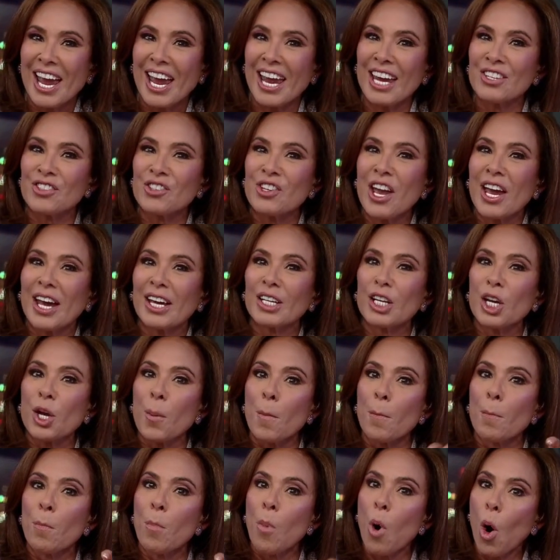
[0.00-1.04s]
is
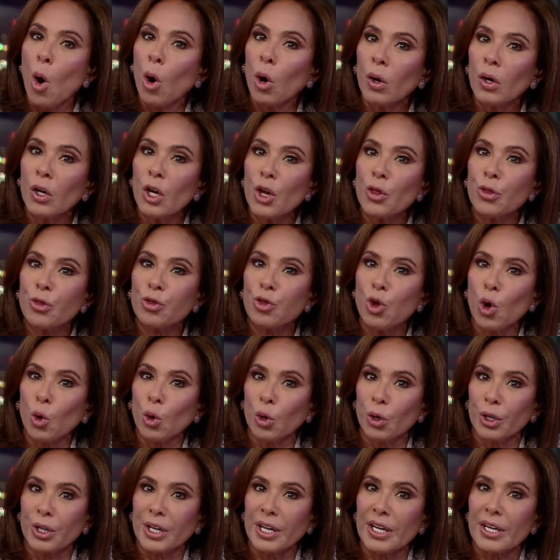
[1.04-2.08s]
adding more
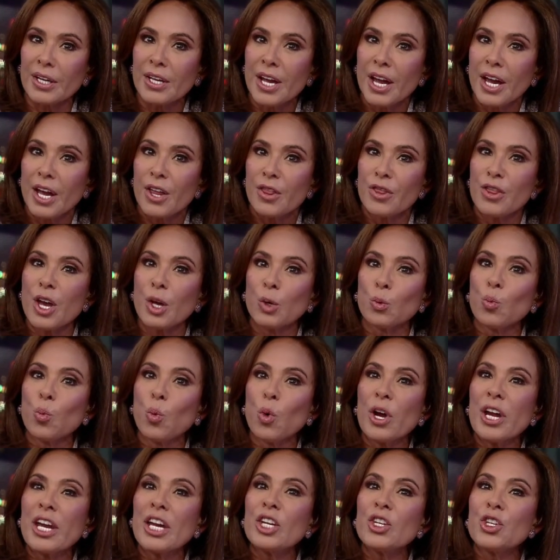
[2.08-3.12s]
authority than
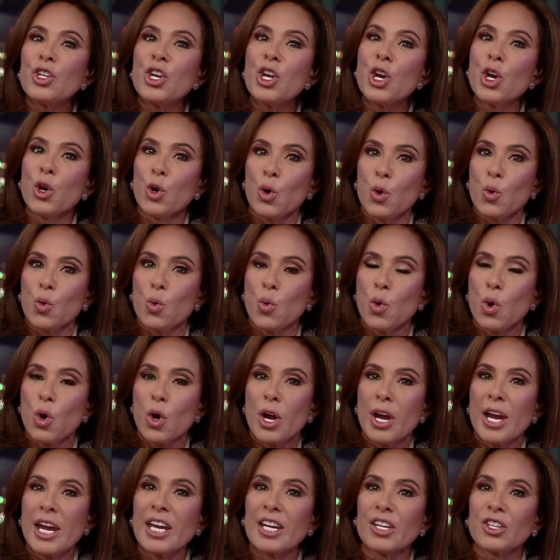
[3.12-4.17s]
we knew
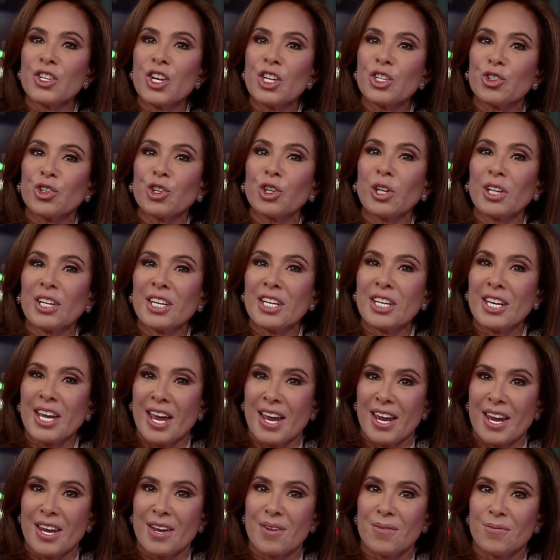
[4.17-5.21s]
he initially
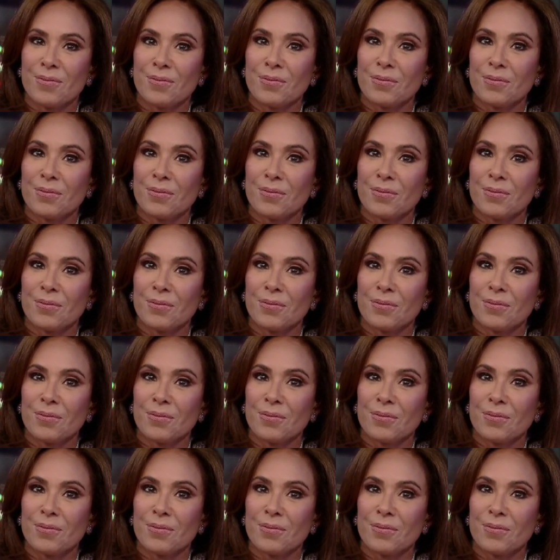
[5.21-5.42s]
gave.